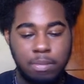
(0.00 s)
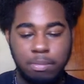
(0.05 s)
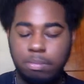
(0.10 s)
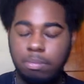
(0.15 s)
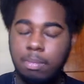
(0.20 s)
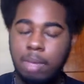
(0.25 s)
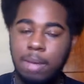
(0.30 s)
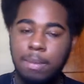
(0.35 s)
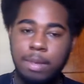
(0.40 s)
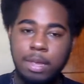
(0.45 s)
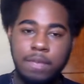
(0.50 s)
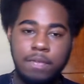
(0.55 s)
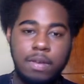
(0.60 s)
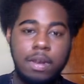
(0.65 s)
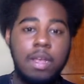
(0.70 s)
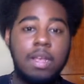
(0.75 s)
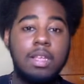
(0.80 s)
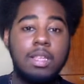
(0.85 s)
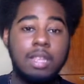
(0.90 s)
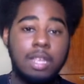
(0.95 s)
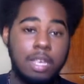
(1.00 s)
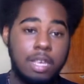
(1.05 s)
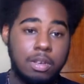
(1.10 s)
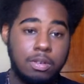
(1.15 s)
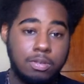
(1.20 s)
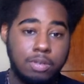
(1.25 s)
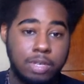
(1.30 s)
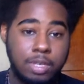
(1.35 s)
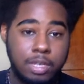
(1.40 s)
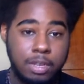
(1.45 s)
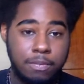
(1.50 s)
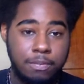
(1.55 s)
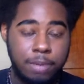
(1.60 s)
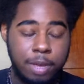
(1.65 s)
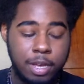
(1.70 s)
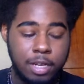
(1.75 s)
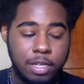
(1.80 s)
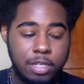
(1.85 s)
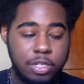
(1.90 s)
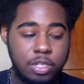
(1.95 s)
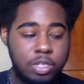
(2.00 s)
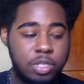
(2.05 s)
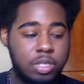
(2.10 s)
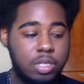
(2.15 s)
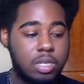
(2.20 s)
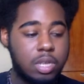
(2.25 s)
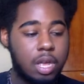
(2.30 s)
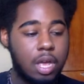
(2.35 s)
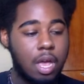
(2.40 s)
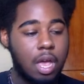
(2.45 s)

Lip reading: and maybe even the uses of pictures.